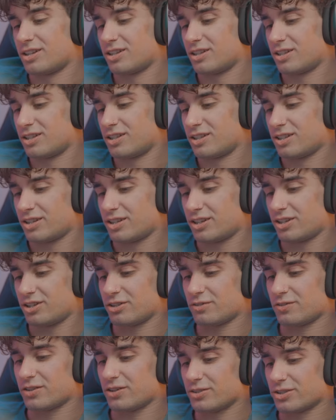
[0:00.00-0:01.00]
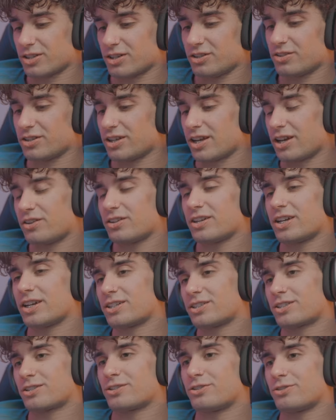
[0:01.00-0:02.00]
you know, if I was Ellie, Ellie has to
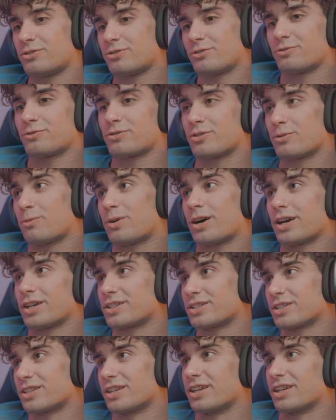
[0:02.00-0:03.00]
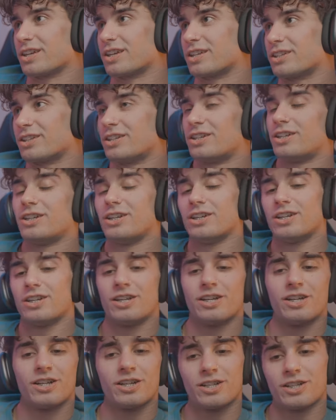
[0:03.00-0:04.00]
do the wise thing and
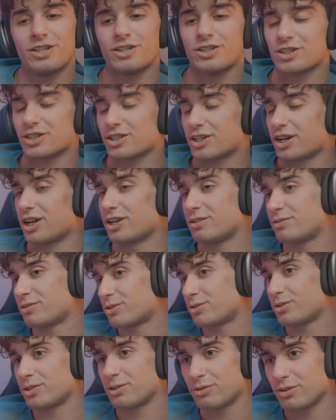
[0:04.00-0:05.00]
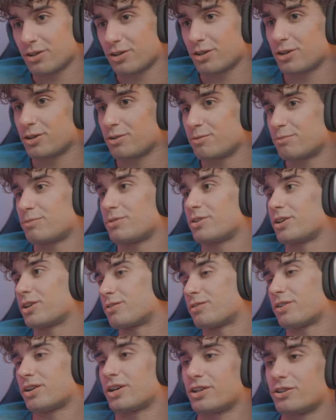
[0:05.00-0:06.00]
just kind of agree with him, be like, fine,
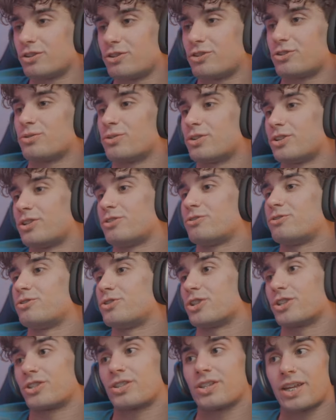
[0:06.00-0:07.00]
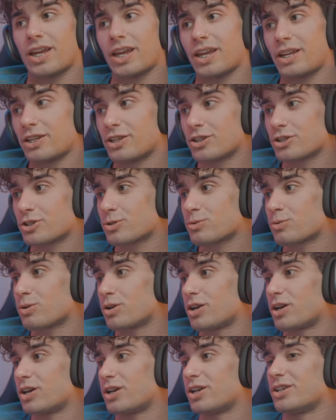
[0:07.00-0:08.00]
I'll join you just to gain his
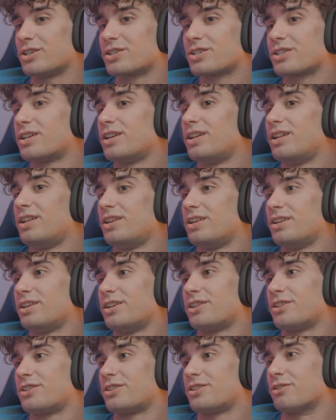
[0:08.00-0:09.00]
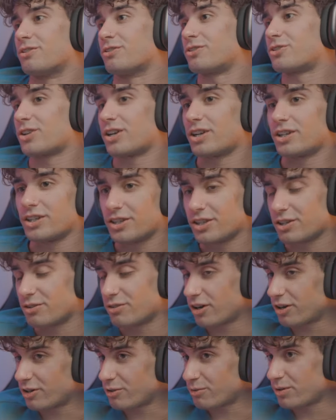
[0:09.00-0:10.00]
trust don't try anything right
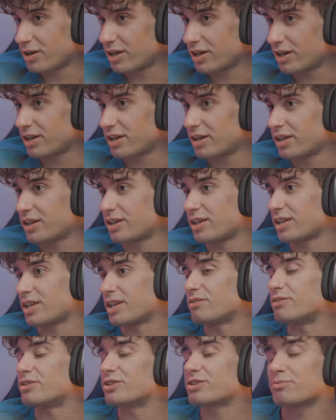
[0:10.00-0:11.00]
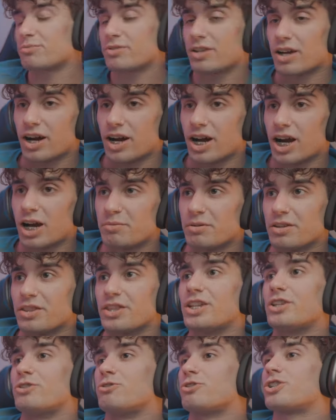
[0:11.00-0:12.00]
away. Give it some time, and then you
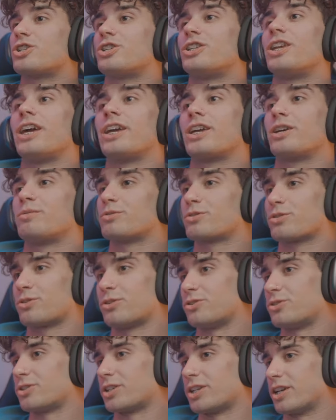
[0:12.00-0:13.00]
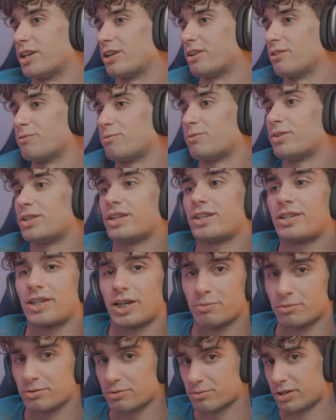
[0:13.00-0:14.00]
snake him as hard as you can. When the time is
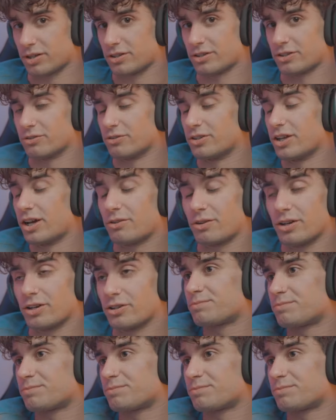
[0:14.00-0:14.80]
right, though, not right away.